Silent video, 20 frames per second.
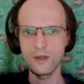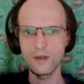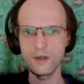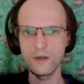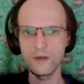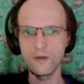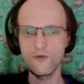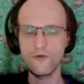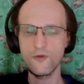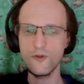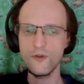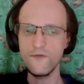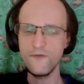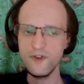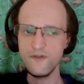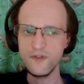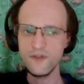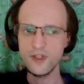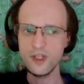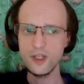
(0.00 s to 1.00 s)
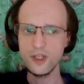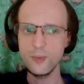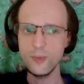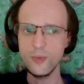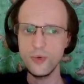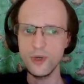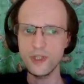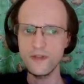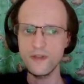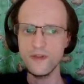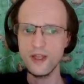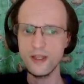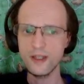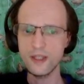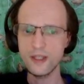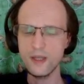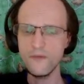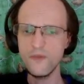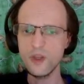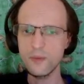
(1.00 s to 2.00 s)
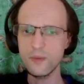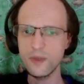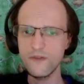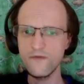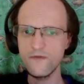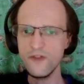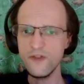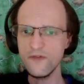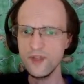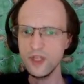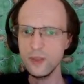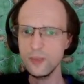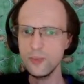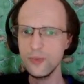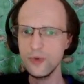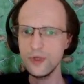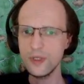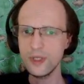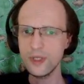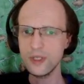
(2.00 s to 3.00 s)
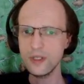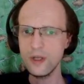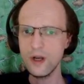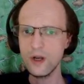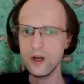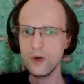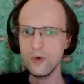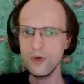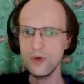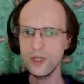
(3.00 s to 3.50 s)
For 15 points, that's something, but 15 points is not quite